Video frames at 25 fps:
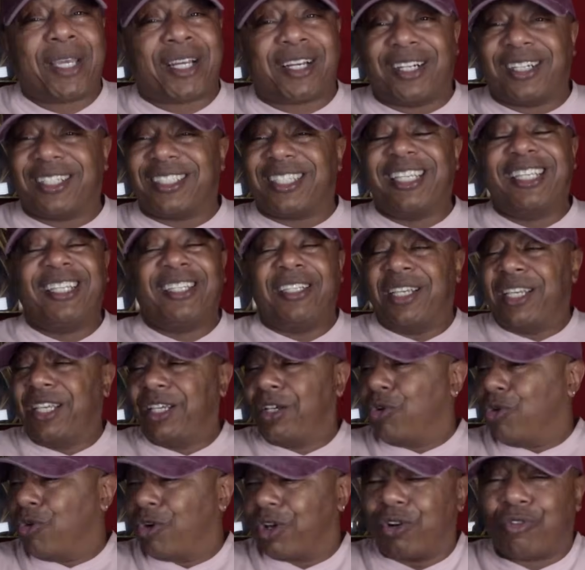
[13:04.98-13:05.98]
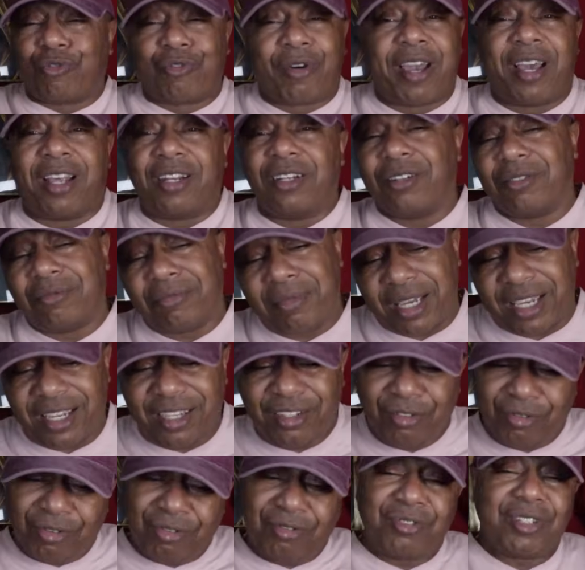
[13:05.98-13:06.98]
because he he going around. Look, man,
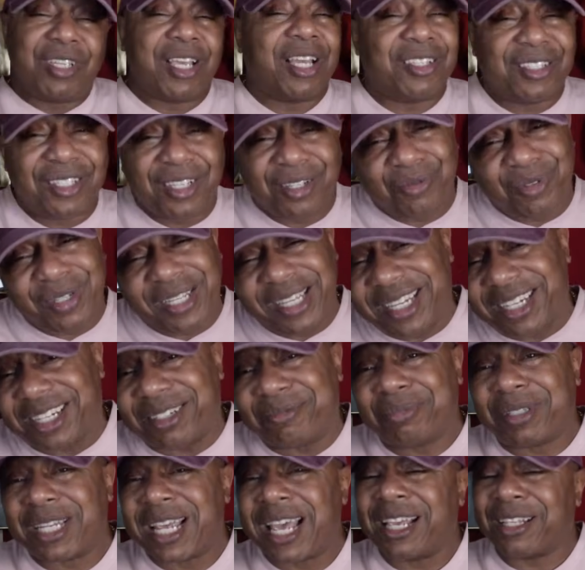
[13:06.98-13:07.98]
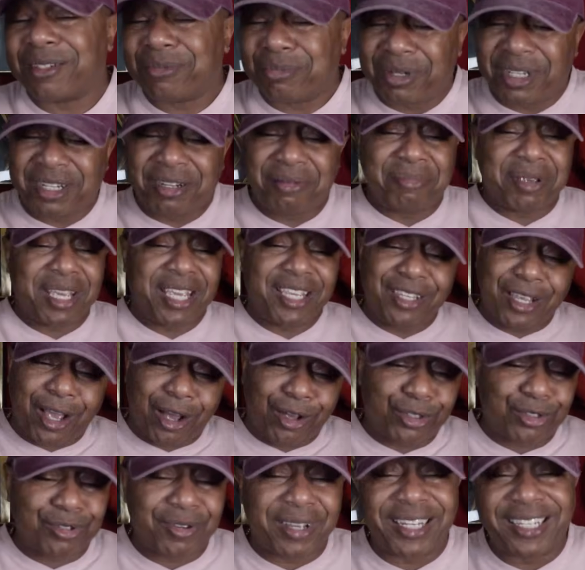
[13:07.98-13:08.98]
you know, yeah, yeah, when income tax money, man,
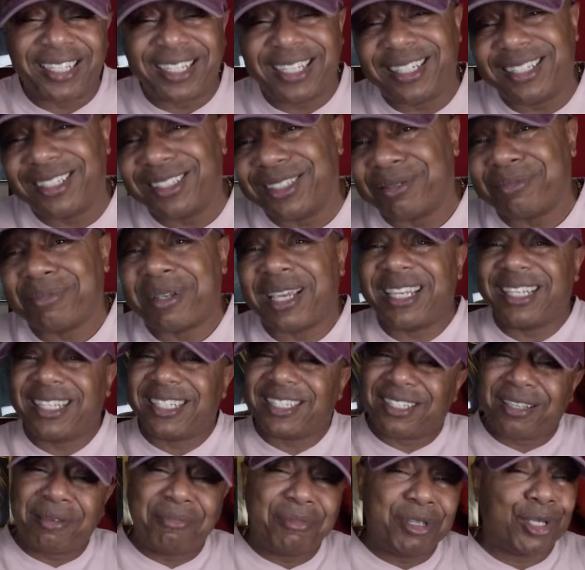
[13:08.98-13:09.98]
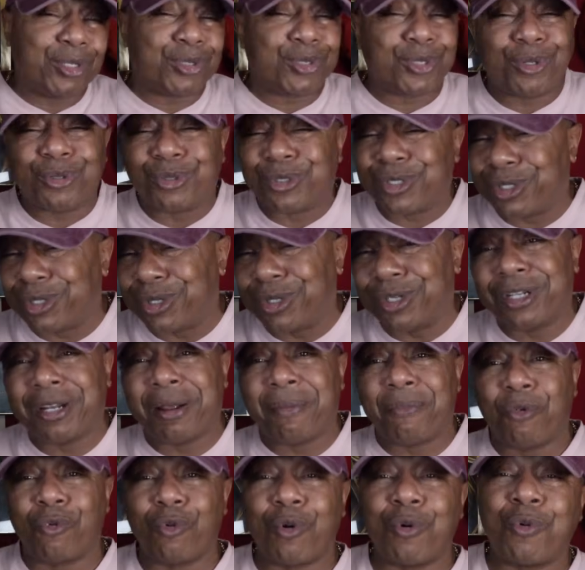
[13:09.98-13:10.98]
y'all trying to get this, man, just give me your social security
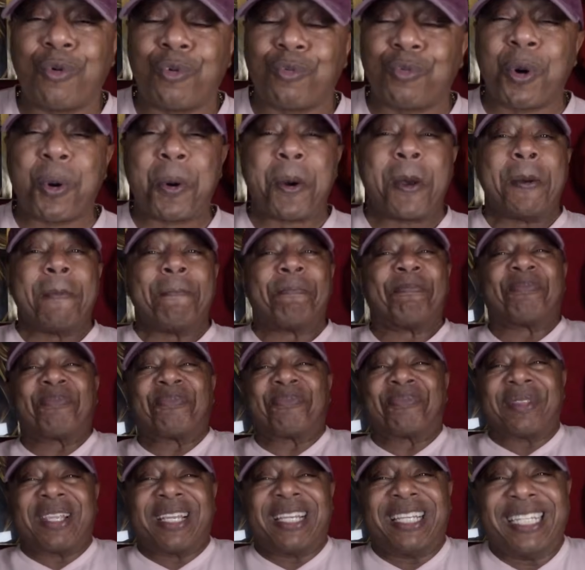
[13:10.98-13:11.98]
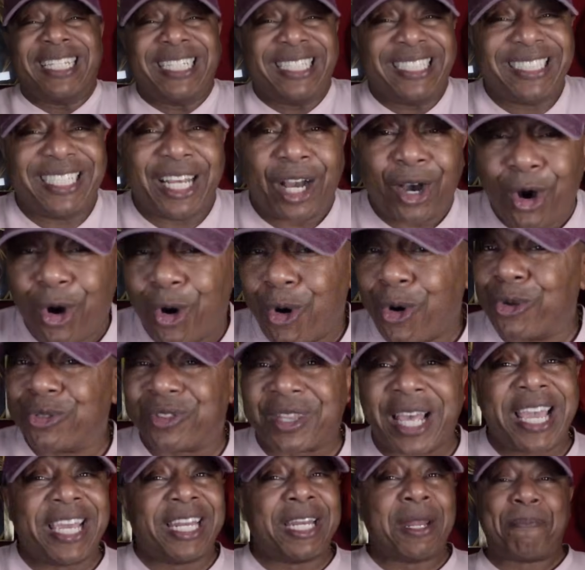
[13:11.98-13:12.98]
number. Woo, woo. The whole
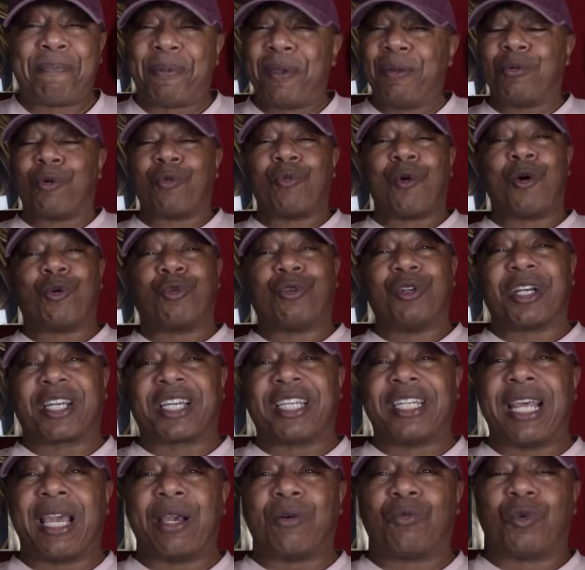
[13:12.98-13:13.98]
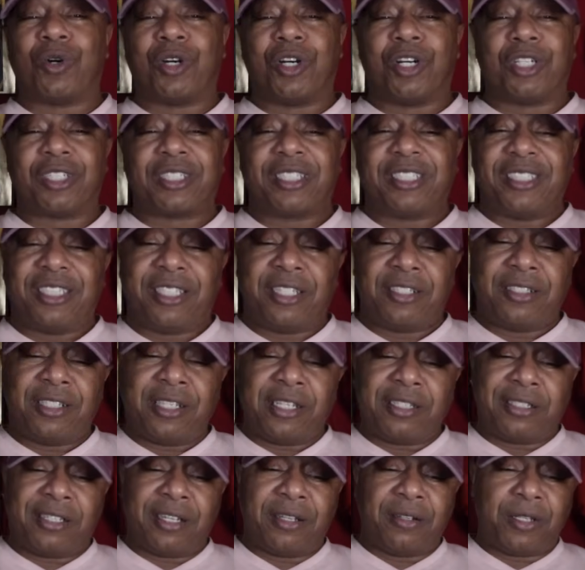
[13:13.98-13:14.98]
thing that people weren't looking at was
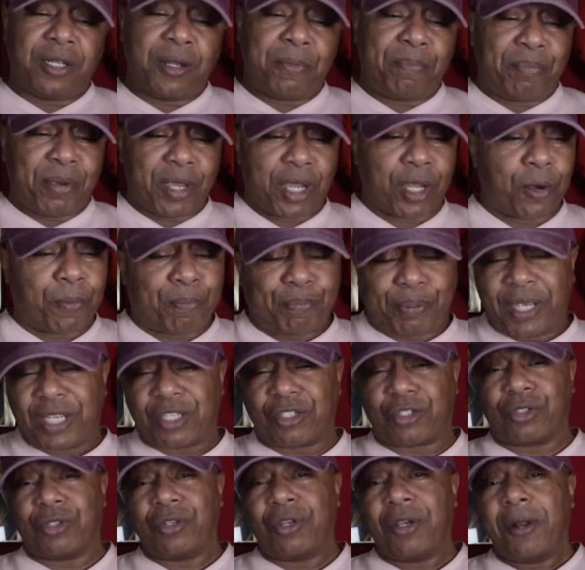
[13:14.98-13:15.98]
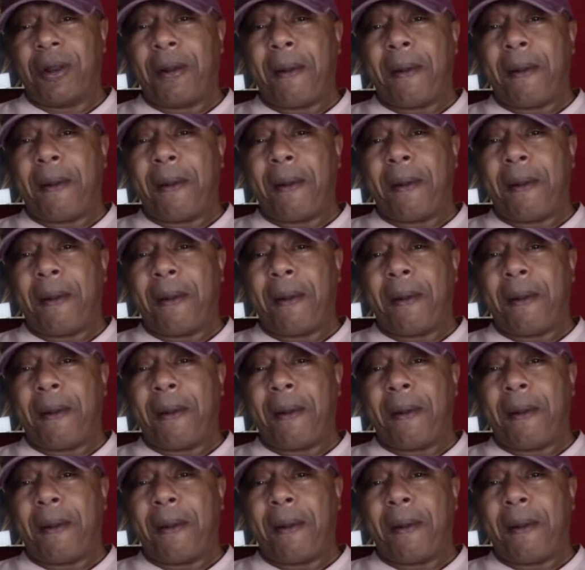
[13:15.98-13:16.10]
the, the, the bigger picture.